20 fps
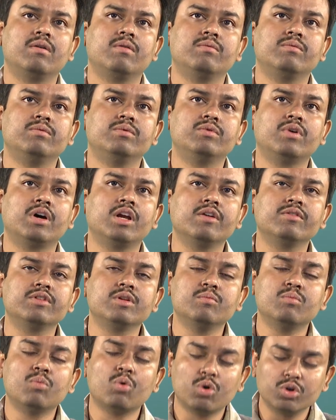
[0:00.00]
one of the
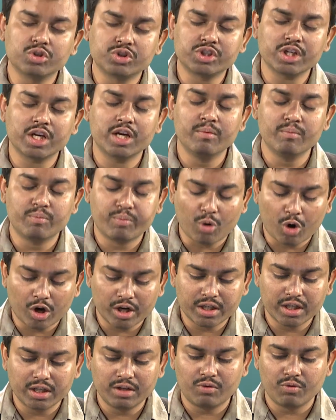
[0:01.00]
most
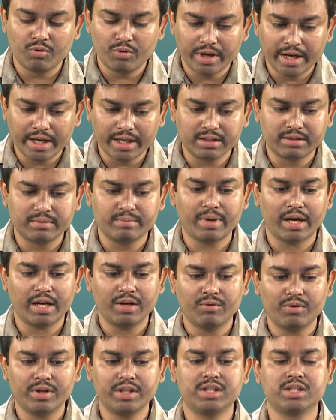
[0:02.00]
important ways by
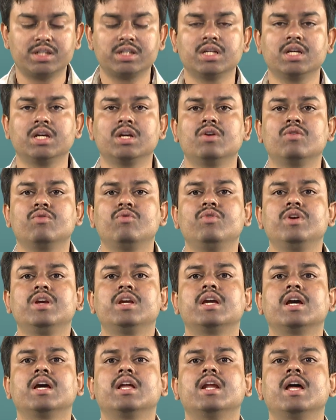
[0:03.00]
which we
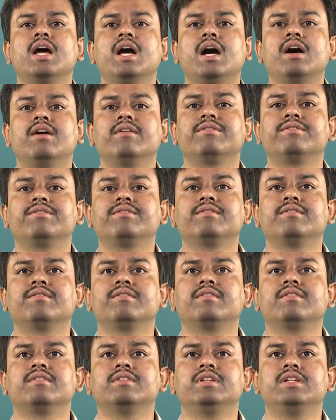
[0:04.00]
can have
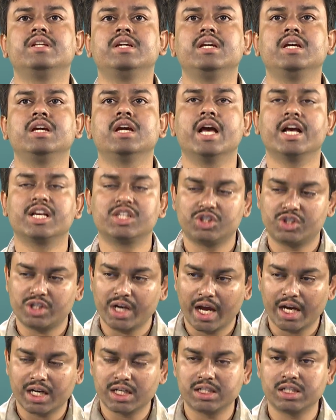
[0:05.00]
the
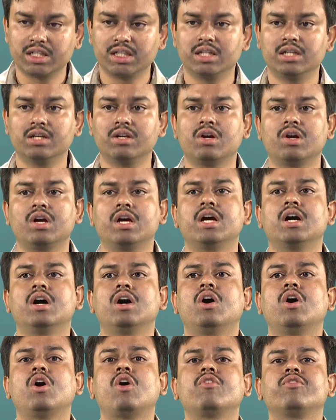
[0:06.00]
extraction
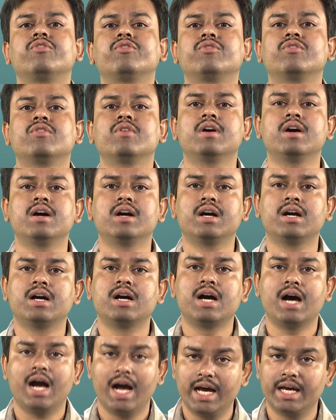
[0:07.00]
of
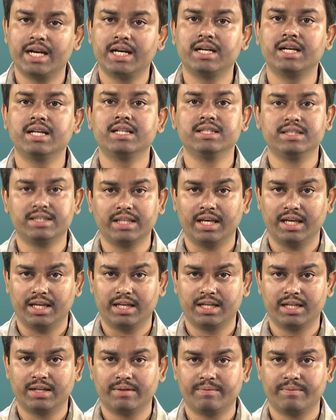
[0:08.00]
iron and zinc